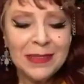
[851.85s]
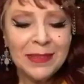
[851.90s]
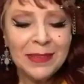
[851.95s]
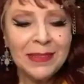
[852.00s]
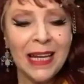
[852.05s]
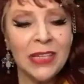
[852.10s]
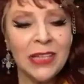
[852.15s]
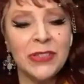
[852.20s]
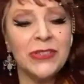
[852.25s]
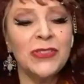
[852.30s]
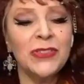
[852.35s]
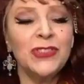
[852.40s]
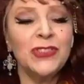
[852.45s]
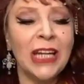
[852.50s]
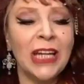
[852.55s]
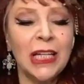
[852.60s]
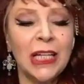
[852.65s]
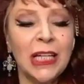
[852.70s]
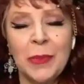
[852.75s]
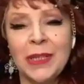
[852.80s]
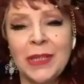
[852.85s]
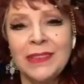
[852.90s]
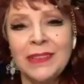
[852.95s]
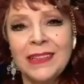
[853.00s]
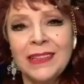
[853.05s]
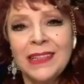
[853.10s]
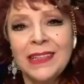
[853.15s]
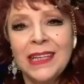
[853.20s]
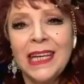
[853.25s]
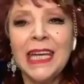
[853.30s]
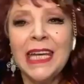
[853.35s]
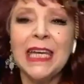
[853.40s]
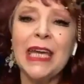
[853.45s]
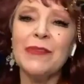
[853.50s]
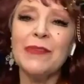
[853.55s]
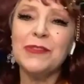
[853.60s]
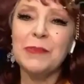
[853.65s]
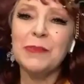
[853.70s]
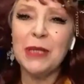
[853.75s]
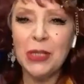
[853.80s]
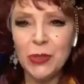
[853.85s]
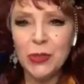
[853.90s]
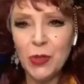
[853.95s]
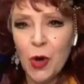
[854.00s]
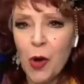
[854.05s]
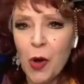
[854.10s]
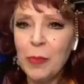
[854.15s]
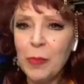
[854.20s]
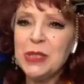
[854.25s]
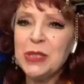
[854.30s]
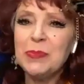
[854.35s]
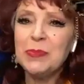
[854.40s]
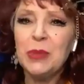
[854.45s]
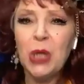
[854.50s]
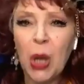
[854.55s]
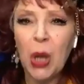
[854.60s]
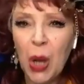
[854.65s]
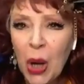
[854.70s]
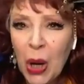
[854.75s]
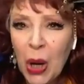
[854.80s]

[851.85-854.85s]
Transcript: Ladies and gentlemen, it gives me enormous pleasure.